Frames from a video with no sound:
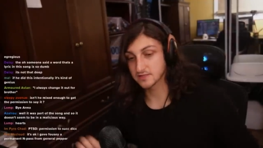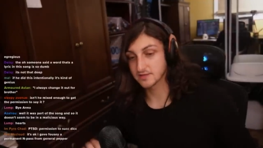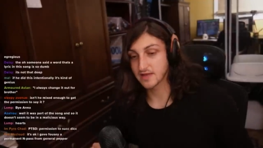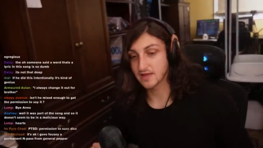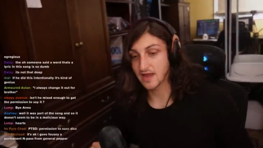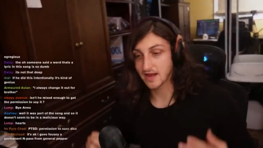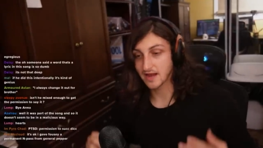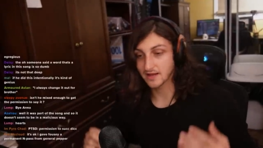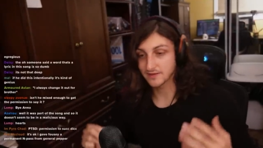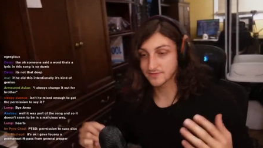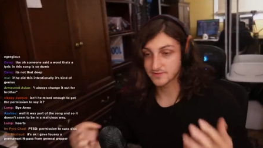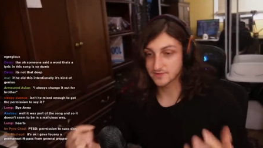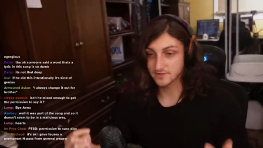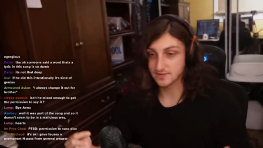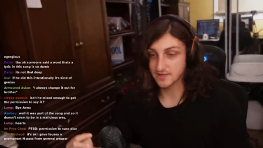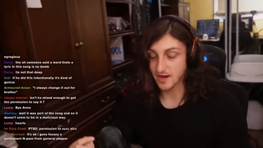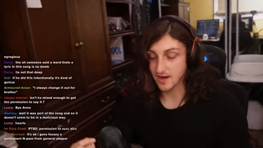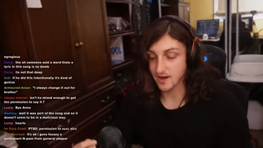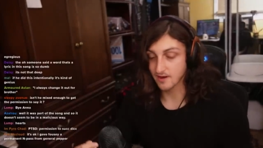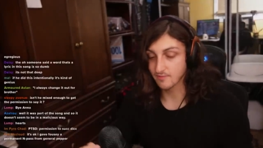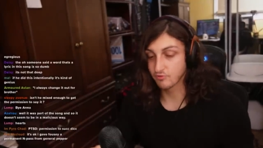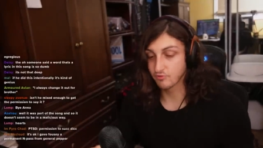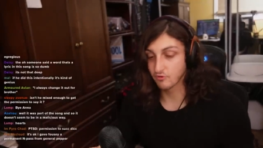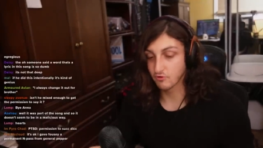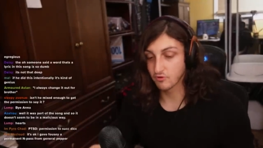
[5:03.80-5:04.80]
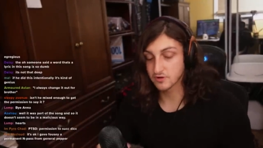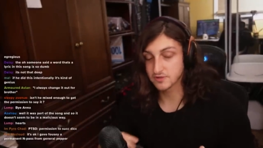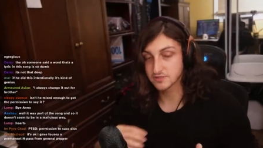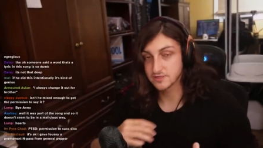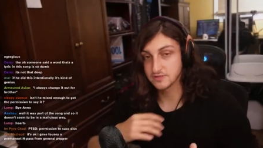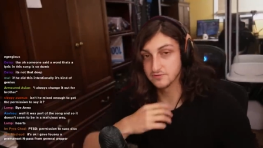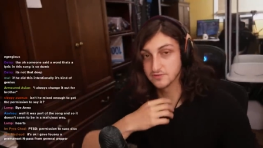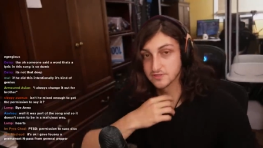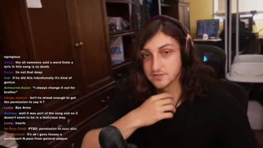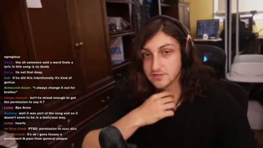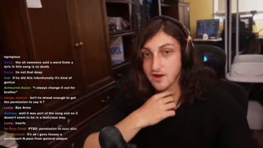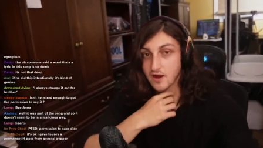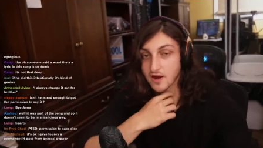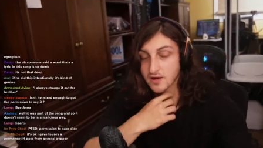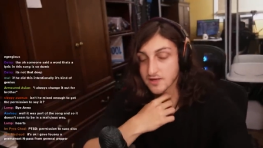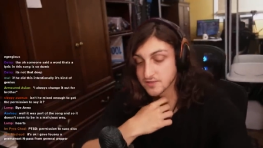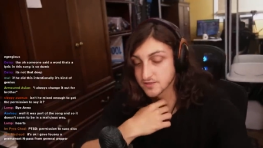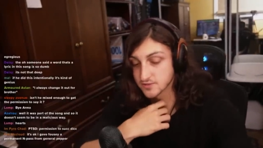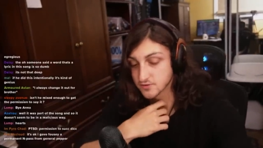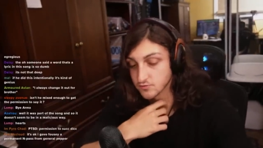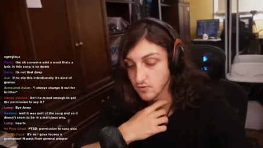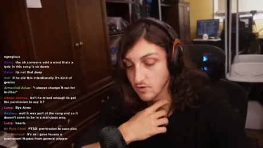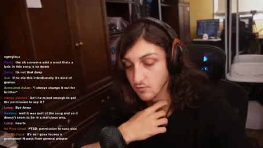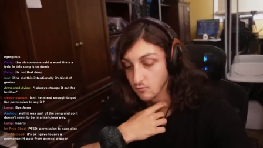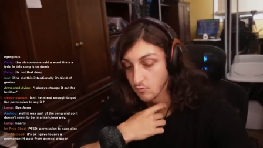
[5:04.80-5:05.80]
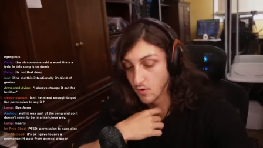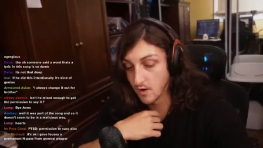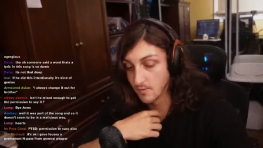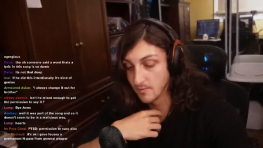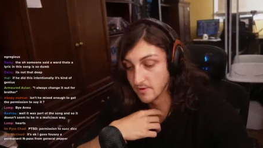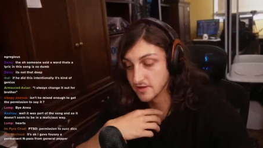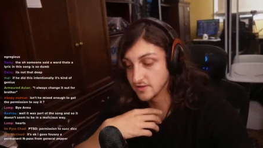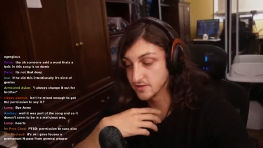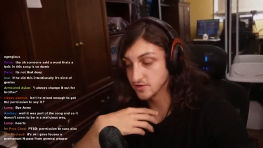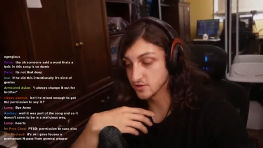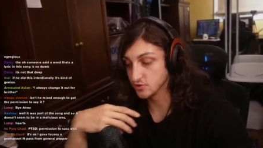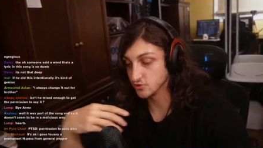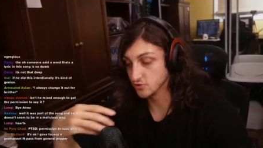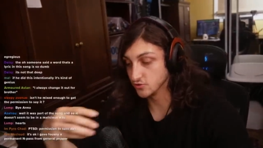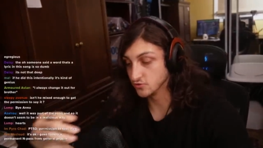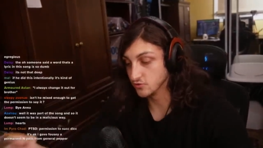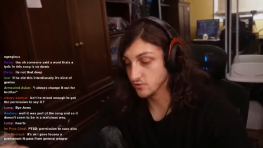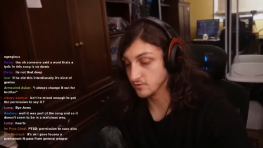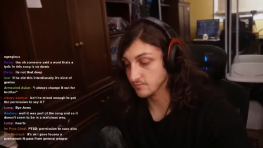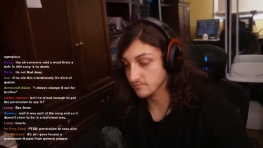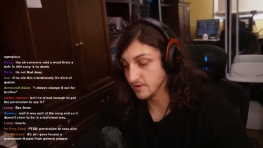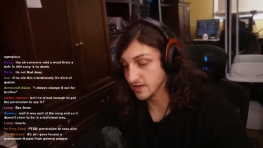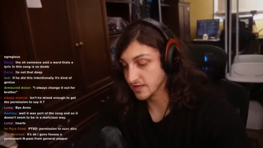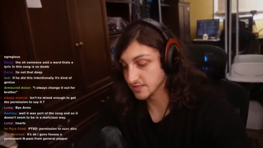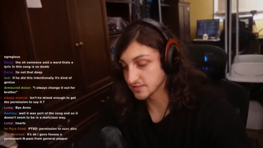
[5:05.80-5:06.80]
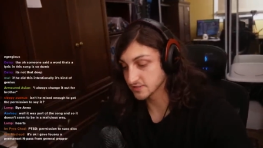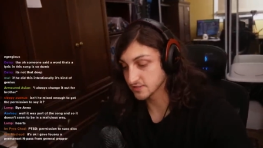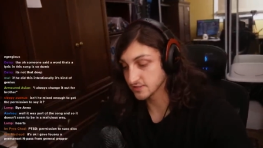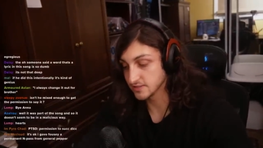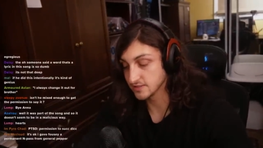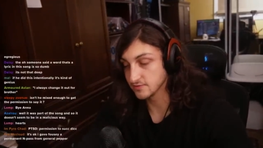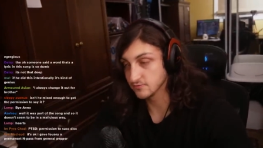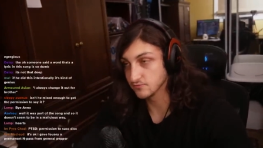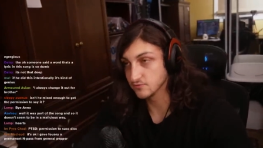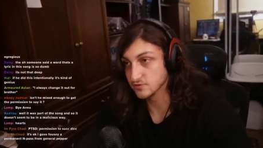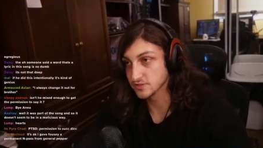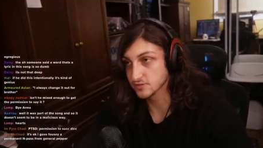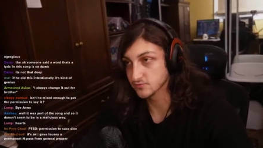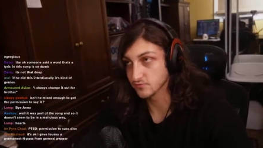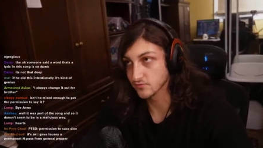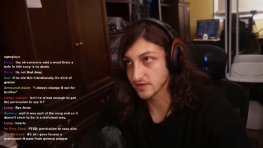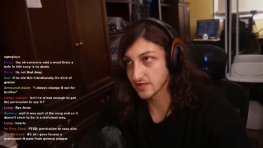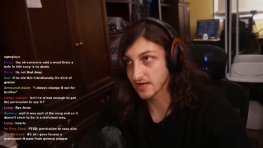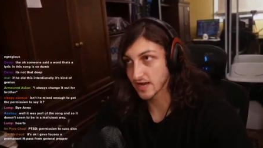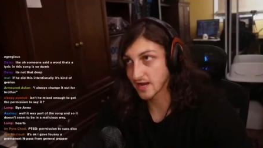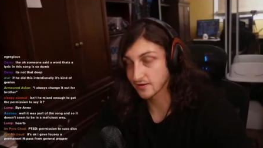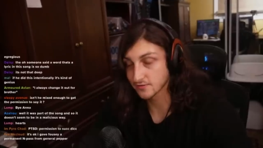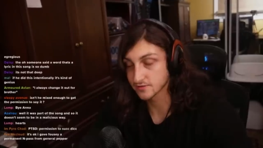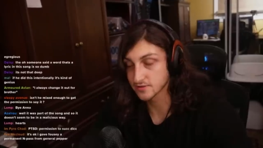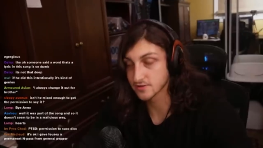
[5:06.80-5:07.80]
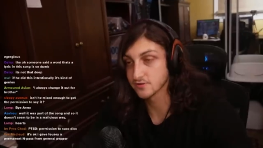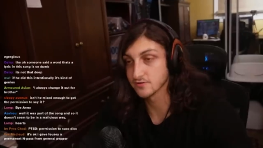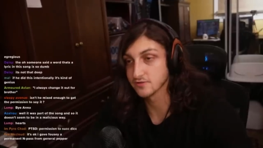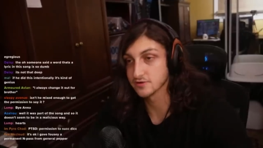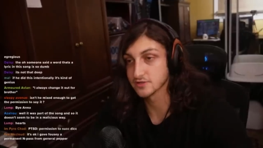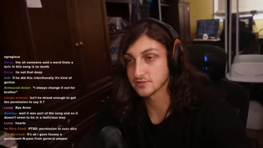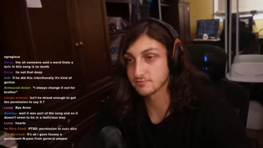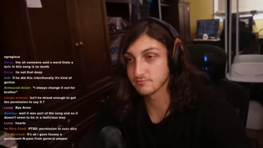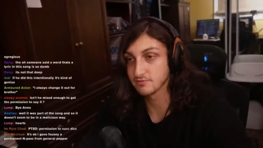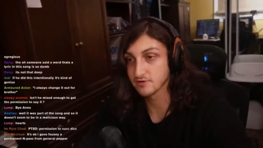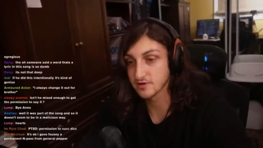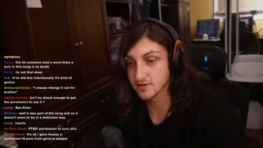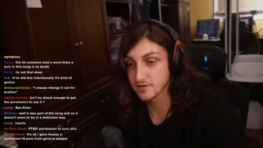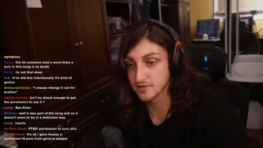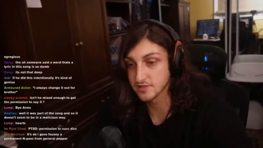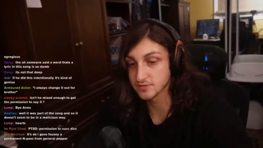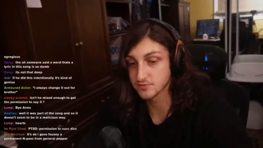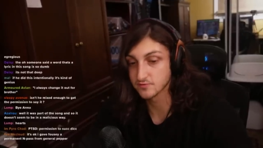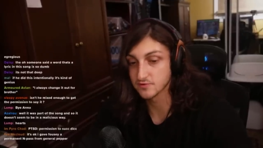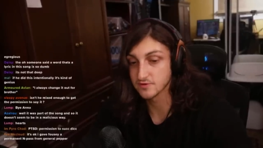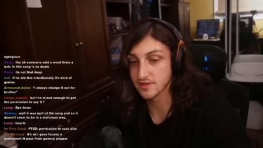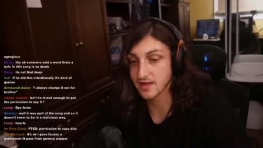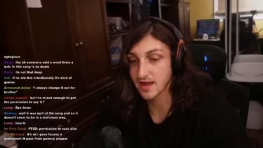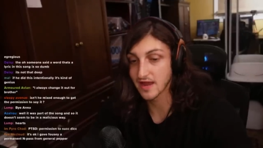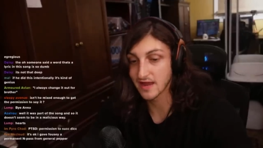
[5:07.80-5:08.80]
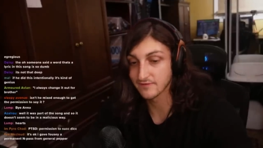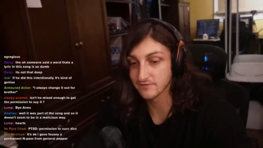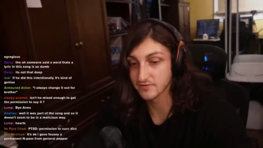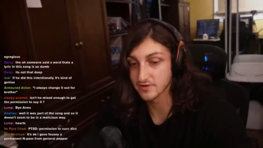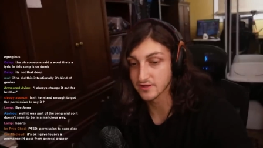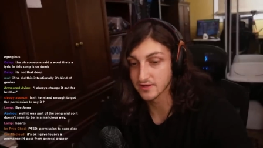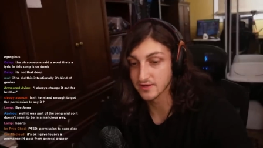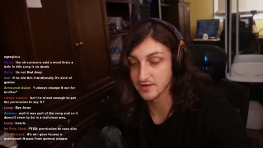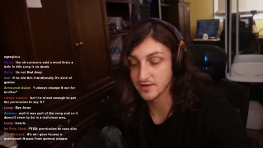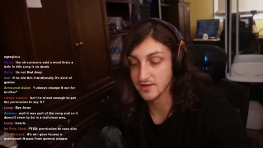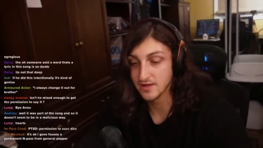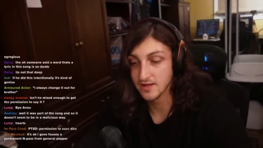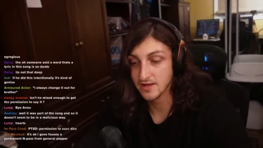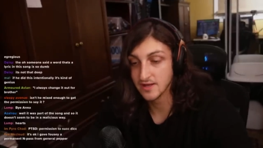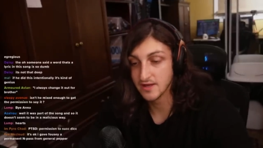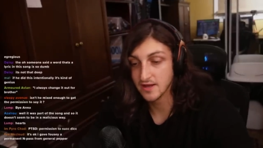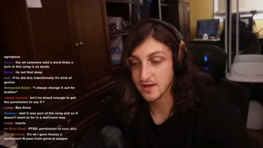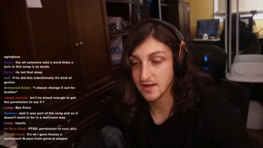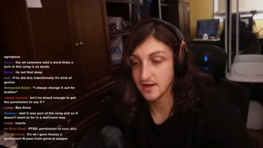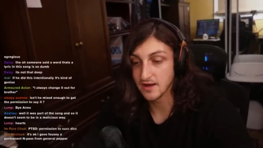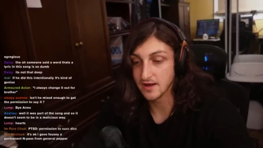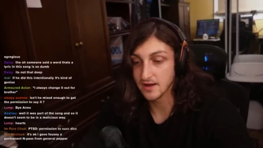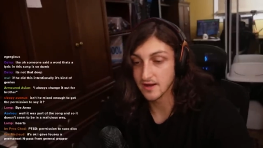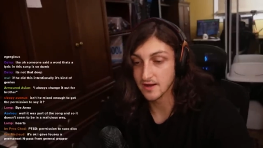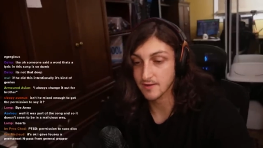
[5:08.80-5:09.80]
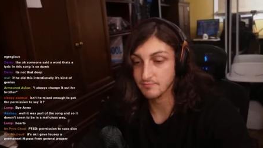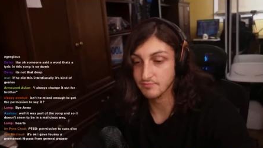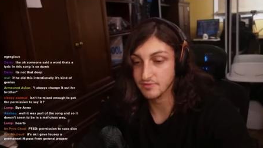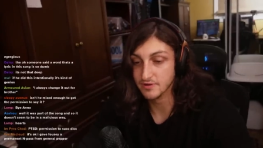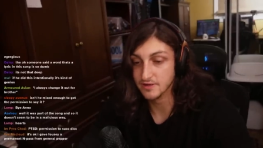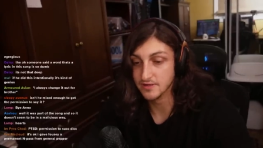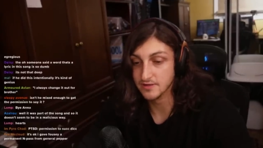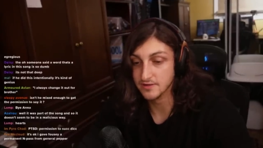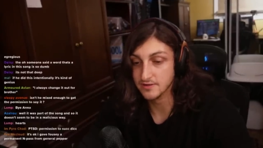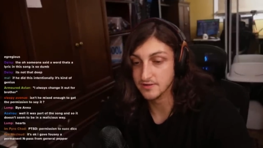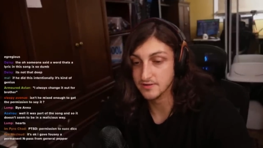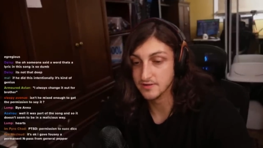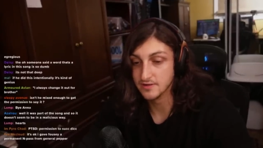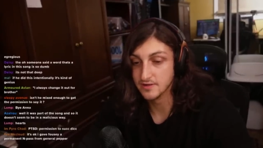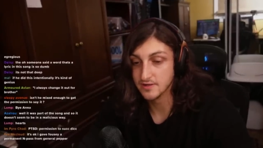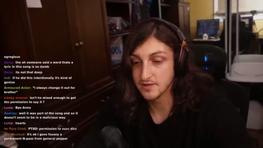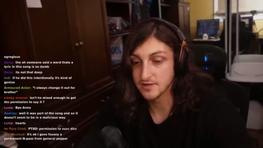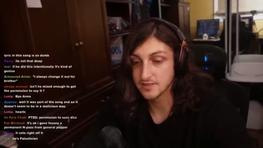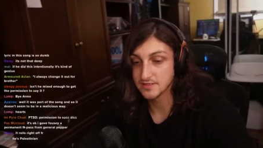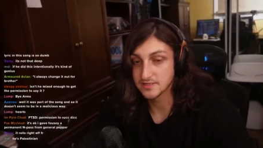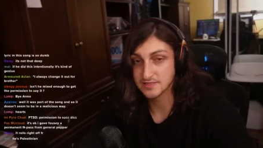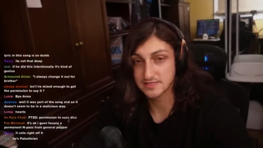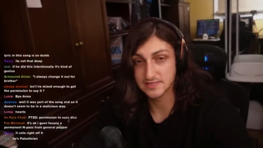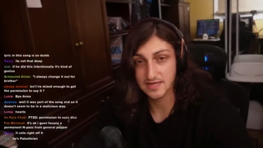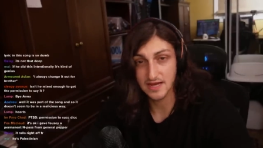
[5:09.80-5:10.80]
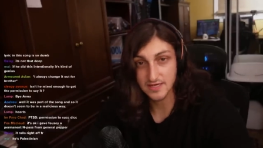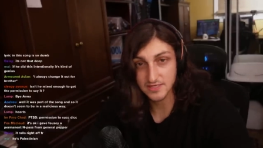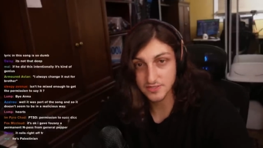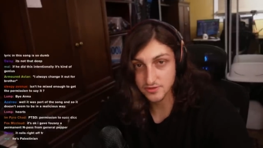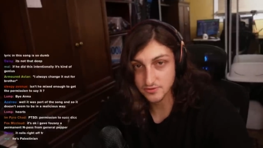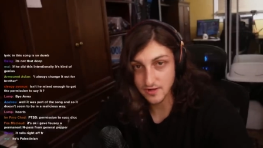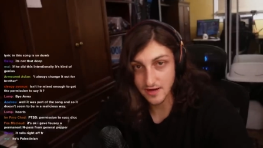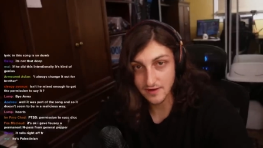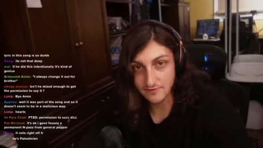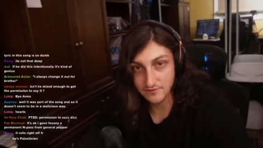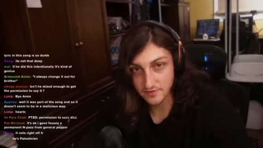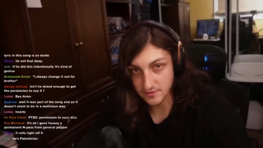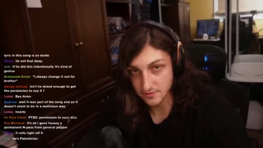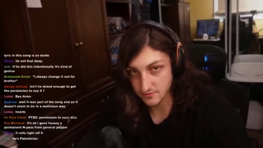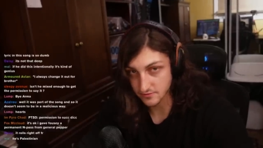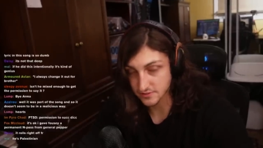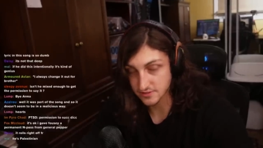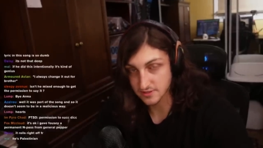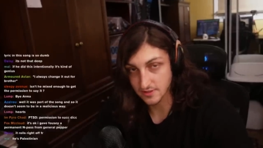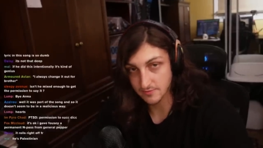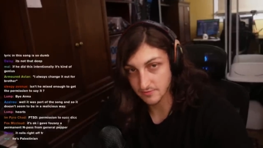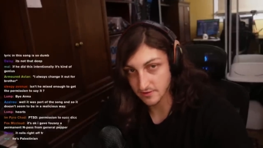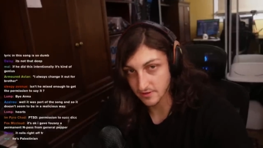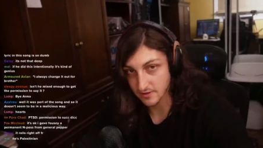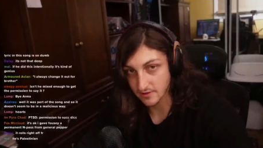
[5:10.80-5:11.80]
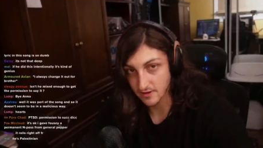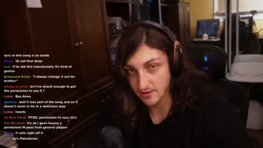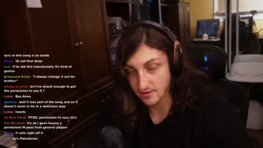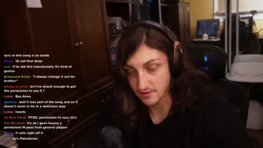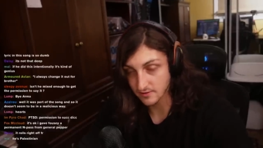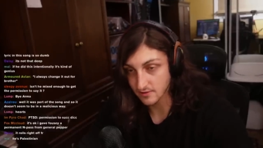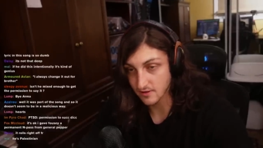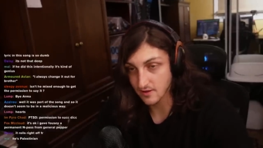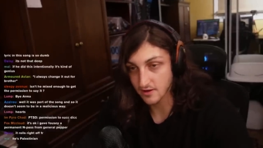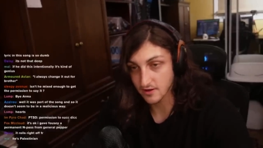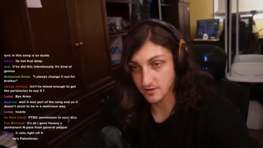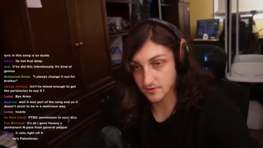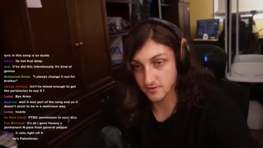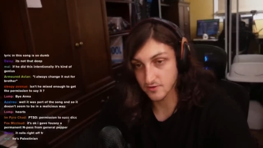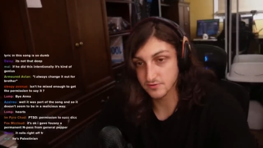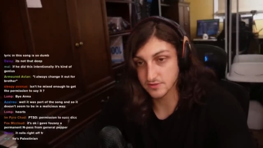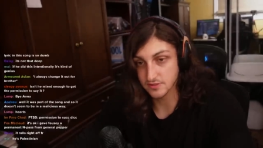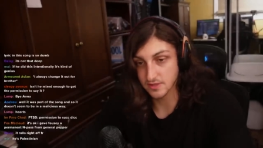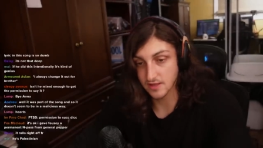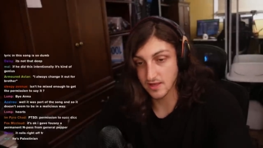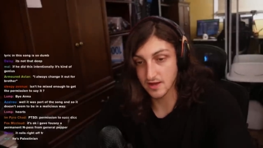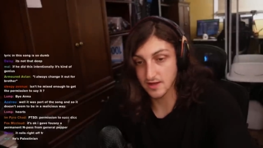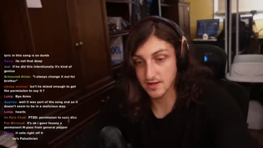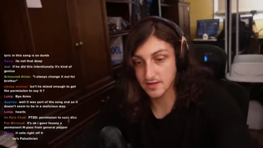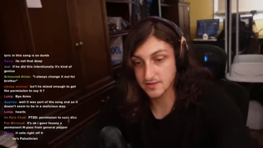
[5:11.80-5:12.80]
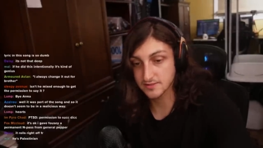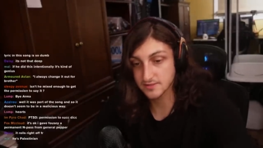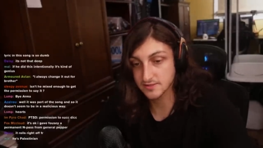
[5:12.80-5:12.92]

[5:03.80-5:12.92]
at the airport. He was talking to a woman who basically was recounting her experience with having uh, been sex trafficked or something along those lines.